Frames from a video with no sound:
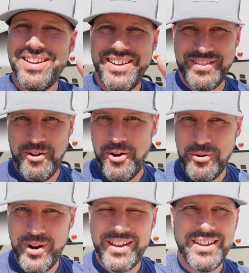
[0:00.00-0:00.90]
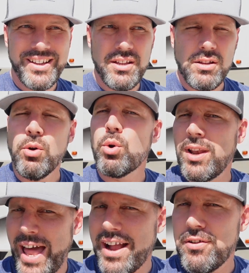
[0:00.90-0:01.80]
in the hallway or
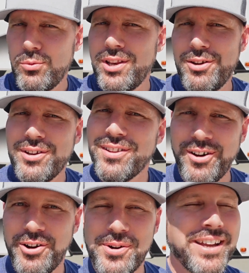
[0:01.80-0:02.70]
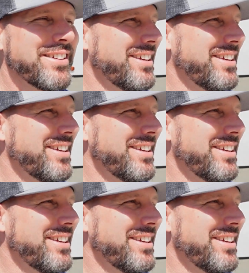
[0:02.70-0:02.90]
lack of window in the hallway.